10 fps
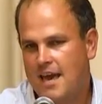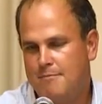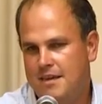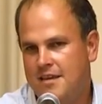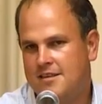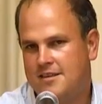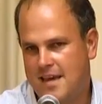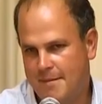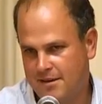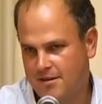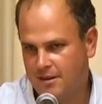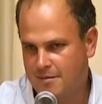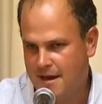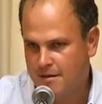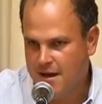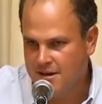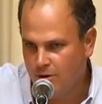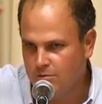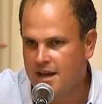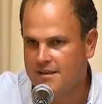being skeptical about my
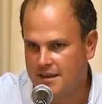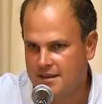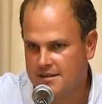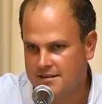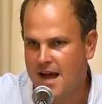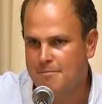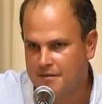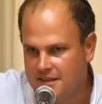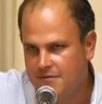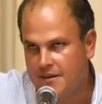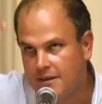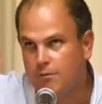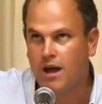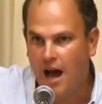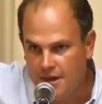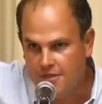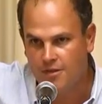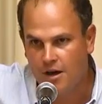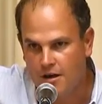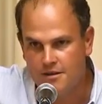own ideas, not believing that what I
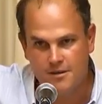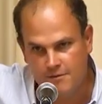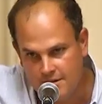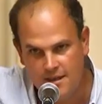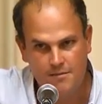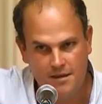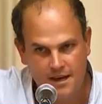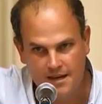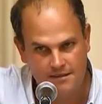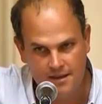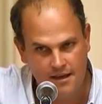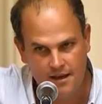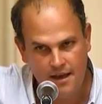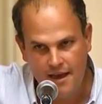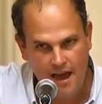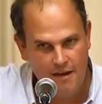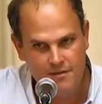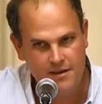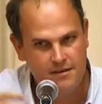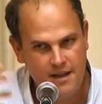thought is a redeeming idea,
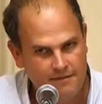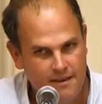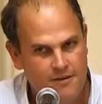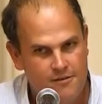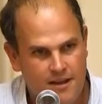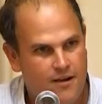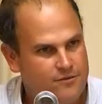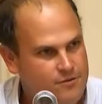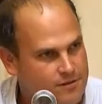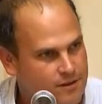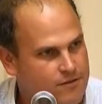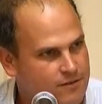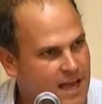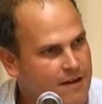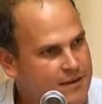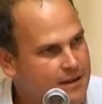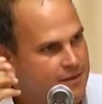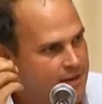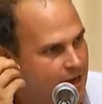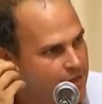not taking yourself too seriously, having a
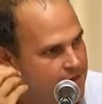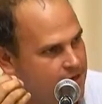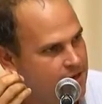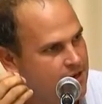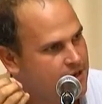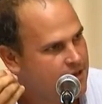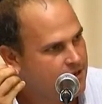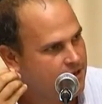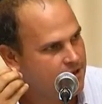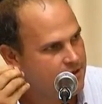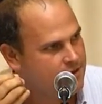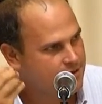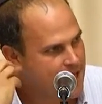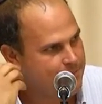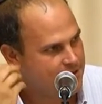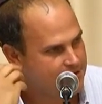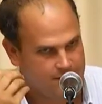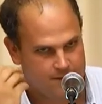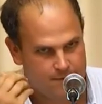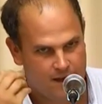healthy
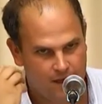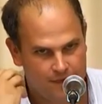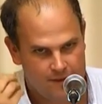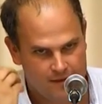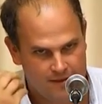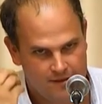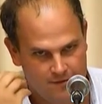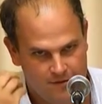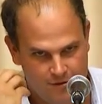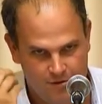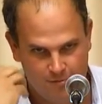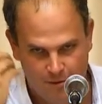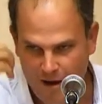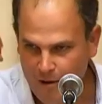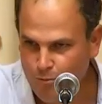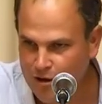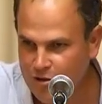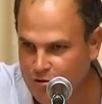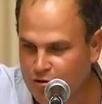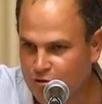skepticism, healthy sense of humor about what
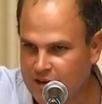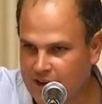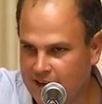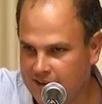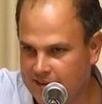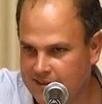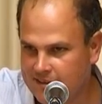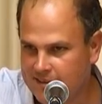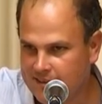you created,